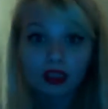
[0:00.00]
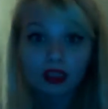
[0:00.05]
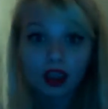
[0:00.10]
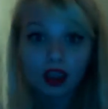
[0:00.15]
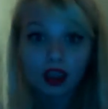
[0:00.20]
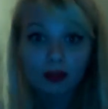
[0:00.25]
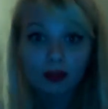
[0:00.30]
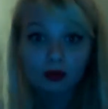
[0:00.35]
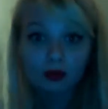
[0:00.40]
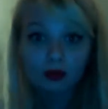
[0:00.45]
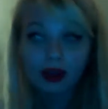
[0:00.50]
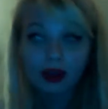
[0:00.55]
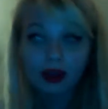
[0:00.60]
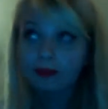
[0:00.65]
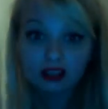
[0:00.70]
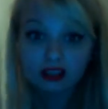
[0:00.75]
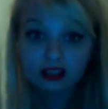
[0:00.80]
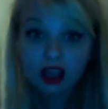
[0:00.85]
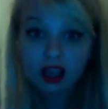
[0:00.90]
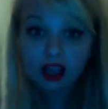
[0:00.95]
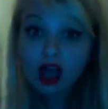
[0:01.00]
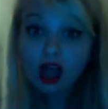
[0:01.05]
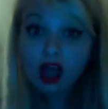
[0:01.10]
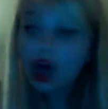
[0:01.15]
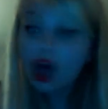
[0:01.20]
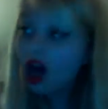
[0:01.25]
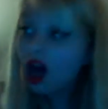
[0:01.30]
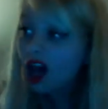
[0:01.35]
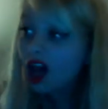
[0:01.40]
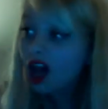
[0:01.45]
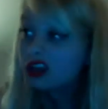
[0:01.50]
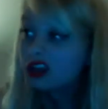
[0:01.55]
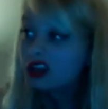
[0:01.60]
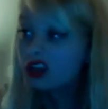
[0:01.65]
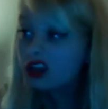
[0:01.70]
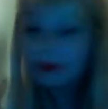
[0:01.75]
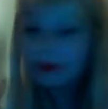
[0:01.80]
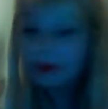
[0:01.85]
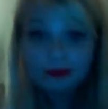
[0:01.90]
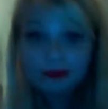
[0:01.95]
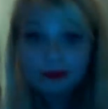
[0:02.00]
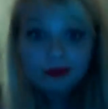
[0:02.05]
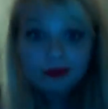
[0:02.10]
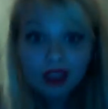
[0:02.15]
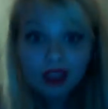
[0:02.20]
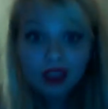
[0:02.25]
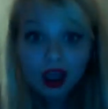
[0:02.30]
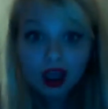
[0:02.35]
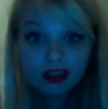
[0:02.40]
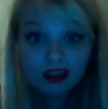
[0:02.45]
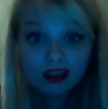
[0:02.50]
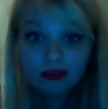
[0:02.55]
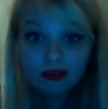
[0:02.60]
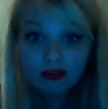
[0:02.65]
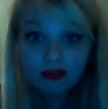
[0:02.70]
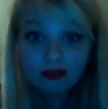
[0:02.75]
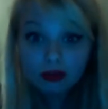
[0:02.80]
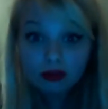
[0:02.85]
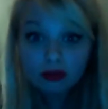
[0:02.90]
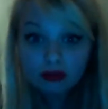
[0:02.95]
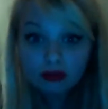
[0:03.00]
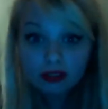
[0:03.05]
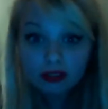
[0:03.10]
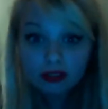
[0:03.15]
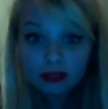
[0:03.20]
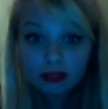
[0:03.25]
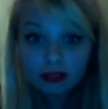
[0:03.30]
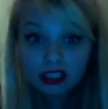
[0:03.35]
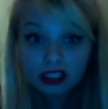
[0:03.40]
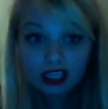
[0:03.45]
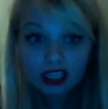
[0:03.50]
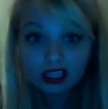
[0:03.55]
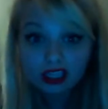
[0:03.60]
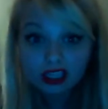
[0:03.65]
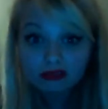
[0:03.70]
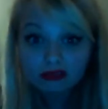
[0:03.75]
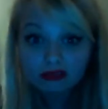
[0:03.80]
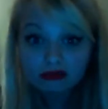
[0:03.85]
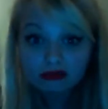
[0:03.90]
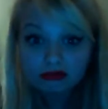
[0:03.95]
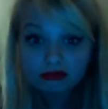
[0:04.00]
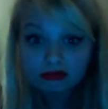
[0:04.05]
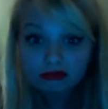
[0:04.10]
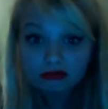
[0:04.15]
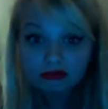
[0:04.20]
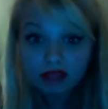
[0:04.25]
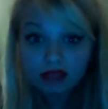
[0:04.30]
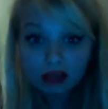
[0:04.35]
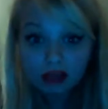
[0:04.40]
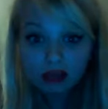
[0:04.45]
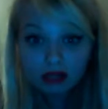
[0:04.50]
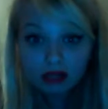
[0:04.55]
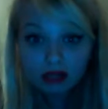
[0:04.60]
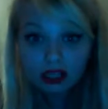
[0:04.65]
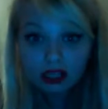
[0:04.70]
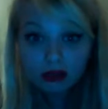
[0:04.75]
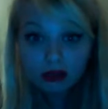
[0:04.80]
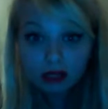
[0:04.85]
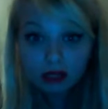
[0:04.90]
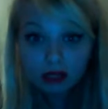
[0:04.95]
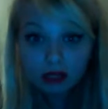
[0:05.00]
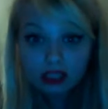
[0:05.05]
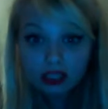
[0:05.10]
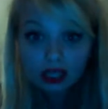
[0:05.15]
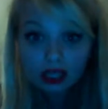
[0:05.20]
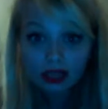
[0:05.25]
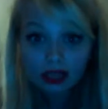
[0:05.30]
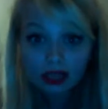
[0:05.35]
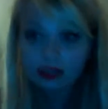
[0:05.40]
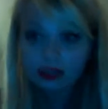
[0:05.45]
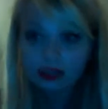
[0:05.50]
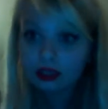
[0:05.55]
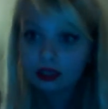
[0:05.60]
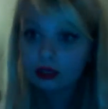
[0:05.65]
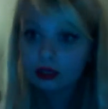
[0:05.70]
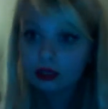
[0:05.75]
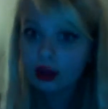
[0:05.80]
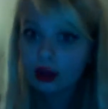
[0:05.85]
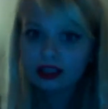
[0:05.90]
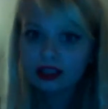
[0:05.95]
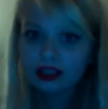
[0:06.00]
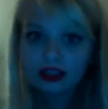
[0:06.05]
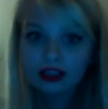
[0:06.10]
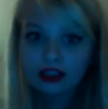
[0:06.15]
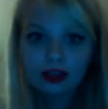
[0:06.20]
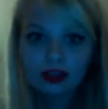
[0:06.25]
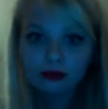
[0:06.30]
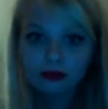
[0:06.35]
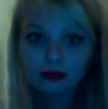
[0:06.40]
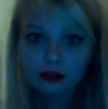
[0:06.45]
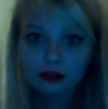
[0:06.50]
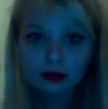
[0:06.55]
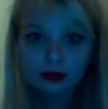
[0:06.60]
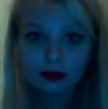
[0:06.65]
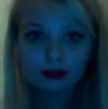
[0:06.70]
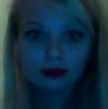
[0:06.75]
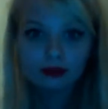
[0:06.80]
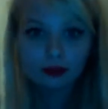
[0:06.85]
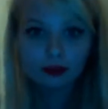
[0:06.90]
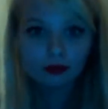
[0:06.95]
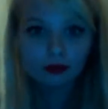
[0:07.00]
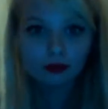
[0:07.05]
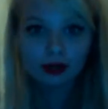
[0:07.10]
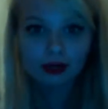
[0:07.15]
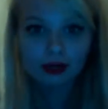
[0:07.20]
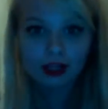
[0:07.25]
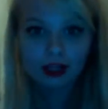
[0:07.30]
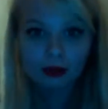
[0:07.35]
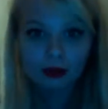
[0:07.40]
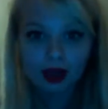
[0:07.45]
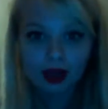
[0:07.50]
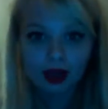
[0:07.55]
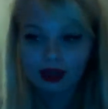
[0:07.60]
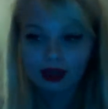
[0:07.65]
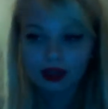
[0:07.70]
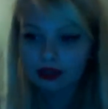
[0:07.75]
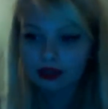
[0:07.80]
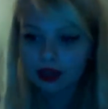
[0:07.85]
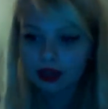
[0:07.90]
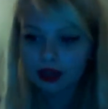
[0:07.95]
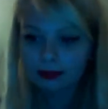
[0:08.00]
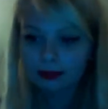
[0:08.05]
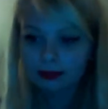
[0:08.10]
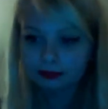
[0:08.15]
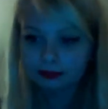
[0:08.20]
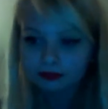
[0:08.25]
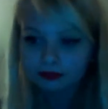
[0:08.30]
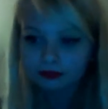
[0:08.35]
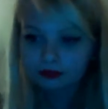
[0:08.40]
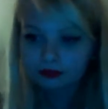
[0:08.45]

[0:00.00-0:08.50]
I'm alright. And I don't feel Christmassy. I'm really sad. Like I do a student radio and